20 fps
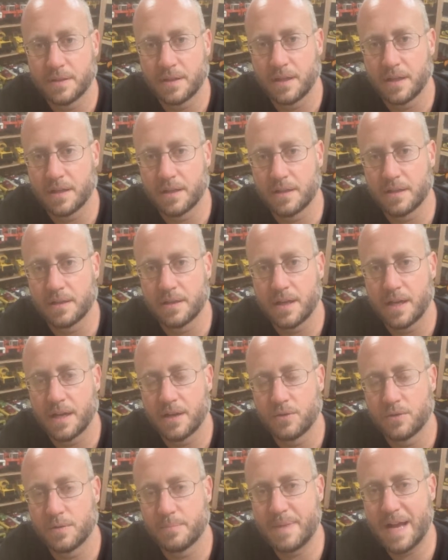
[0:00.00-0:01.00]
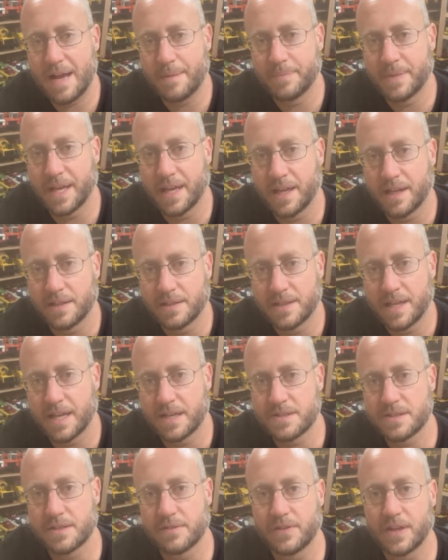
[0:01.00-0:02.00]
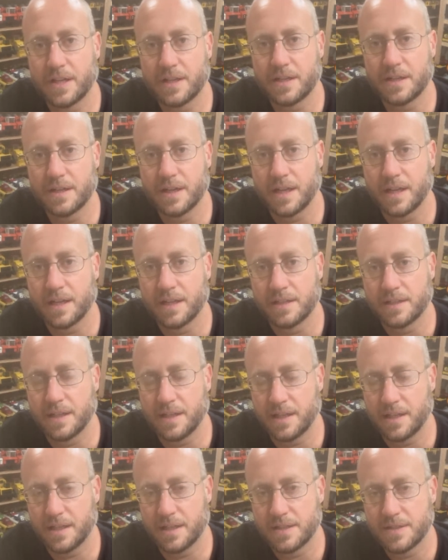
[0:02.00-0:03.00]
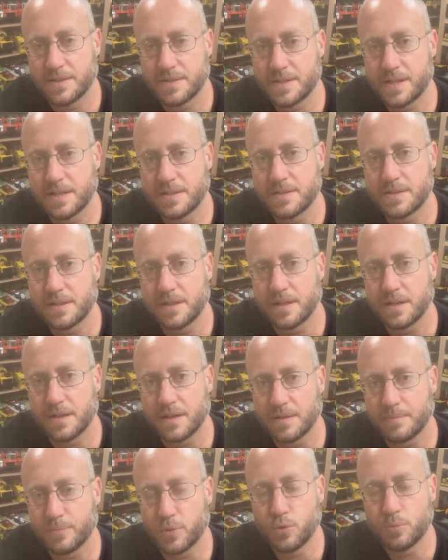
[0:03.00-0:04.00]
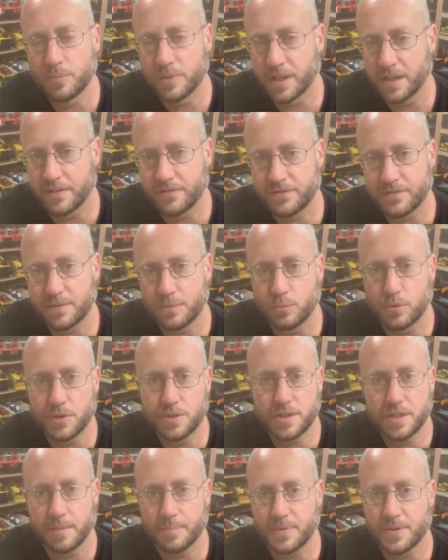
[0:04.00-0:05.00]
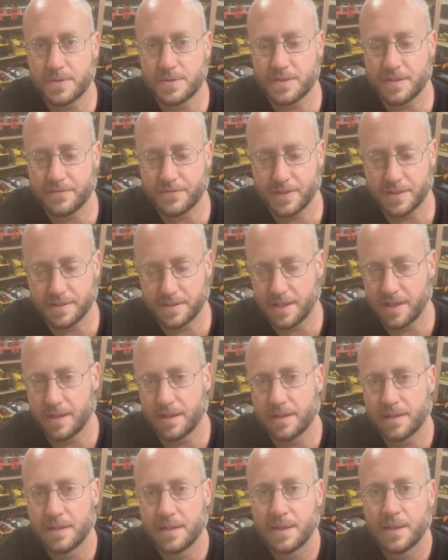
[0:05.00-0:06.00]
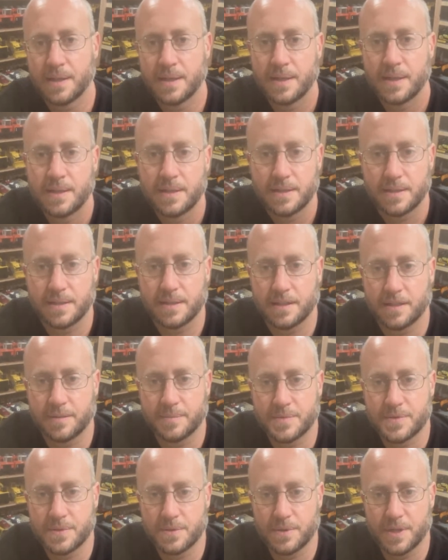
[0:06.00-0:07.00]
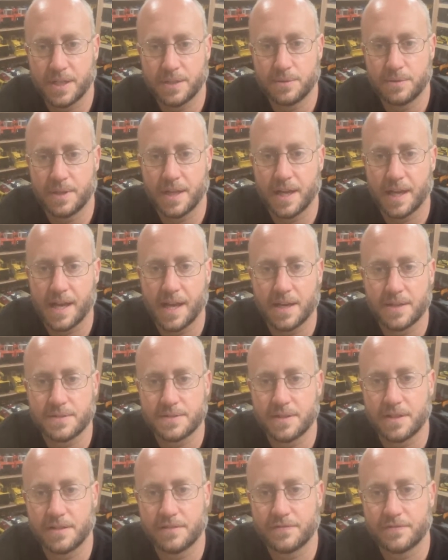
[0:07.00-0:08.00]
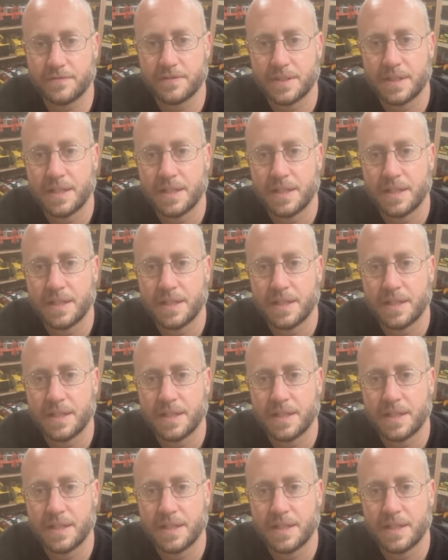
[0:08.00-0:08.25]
like I own a Bobcat excavator and a skid steer, a boom lift, wood chipper, stuff like that. So I do that kind of stuff.